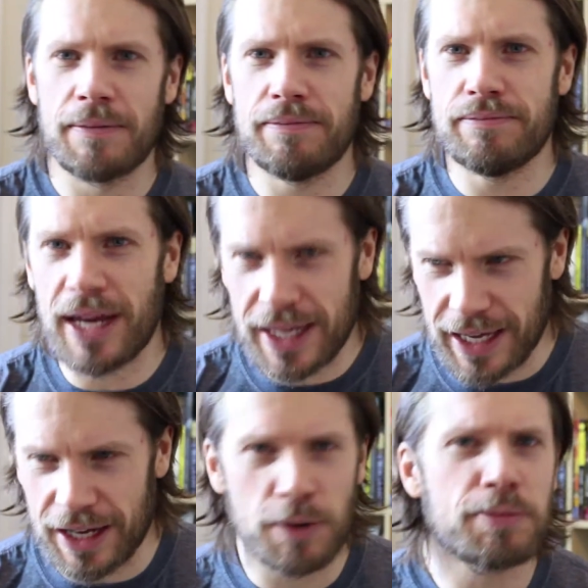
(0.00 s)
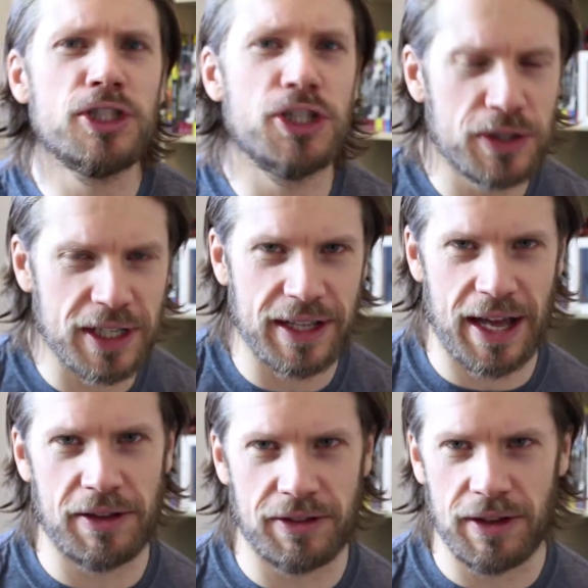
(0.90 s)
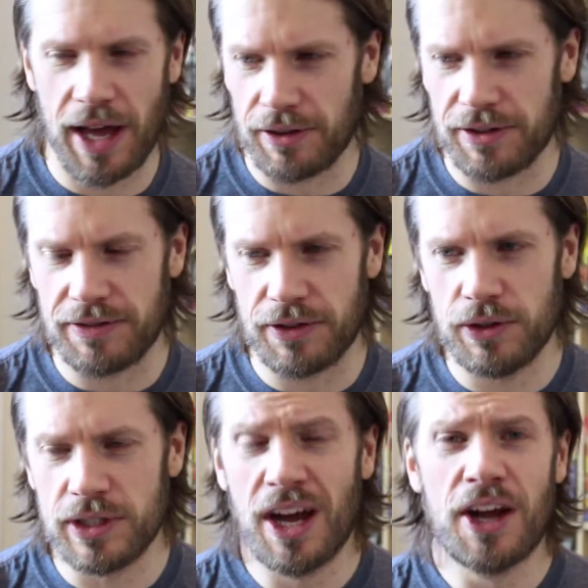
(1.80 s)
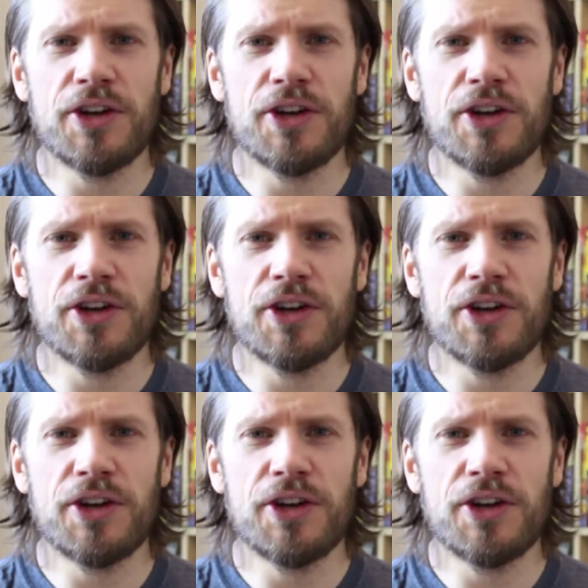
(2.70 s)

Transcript: making or producing the healthy foods,